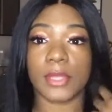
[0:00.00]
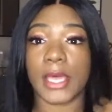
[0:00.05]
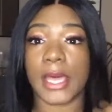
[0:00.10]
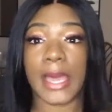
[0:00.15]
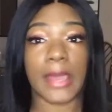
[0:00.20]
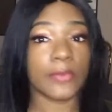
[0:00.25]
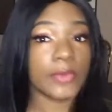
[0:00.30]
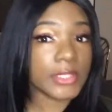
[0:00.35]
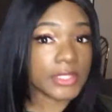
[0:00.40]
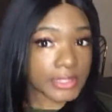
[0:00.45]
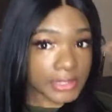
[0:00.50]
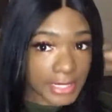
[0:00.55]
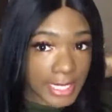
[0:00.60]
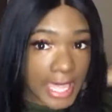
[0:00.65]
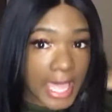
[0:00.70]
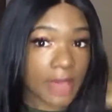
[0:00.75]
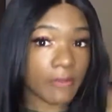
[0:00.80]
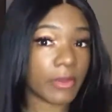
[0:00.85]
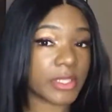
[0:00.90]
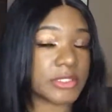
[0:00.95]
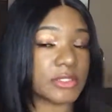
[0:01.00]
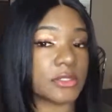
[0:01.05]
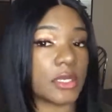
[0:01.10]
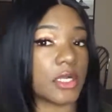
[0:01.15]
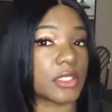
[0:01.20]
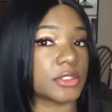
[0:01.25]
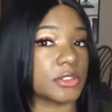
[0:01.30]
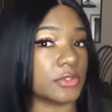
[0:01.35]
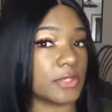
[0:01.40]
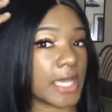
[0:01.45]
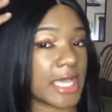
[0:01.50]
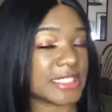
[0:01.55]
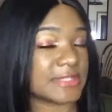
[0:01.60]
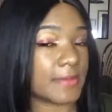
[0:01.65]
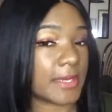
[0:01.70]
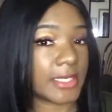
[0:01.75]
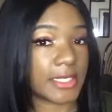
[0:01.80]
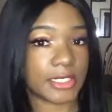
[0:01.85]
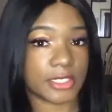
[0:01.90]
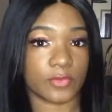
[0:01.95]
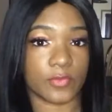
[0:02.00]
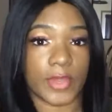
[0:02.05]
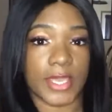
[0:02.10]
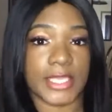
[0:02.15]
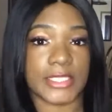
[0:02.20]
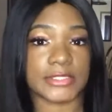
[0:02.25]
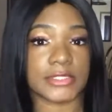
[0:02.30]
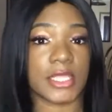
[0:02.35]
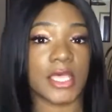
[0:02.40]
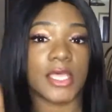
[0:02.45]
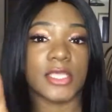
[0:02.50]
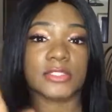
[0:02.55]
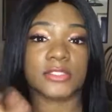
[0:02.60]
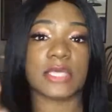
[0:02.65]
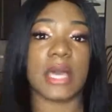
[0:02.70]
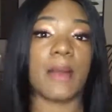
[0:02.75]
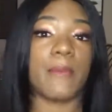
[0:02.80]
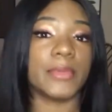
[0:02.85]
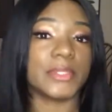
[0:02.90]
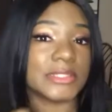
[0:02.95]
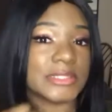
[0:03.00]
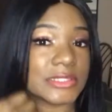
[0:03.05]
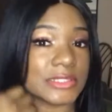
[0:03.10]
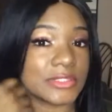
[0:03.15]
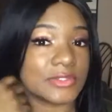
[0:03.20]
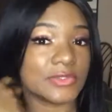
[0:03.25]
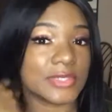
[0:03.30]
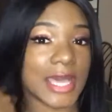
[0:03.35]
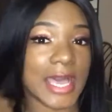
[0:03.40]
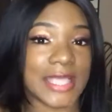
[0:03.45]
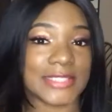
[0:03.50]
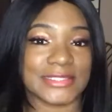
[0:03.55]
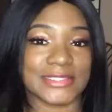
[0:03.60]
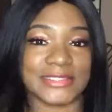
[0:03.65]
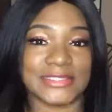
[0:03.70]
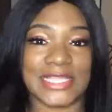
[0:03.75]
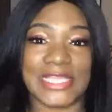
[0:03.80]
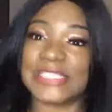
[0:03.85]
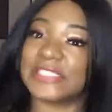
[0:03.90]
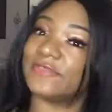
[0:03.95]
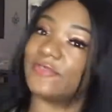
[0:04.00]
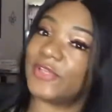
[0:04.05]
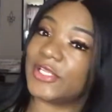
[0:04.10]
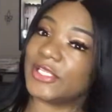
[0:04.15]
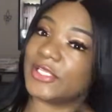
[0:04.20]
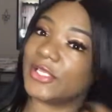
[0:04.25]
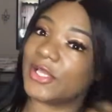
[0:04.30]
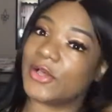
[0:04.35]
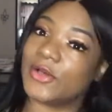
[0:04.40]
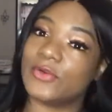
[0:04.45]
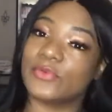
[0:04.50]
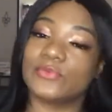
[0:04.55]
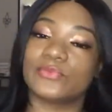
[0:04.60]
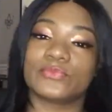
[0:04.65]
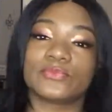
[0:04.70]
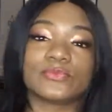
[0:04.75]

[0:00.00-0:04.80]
I really didn't have much to talk to you guys about anyways, so I'm gonna just see you guys in the next video.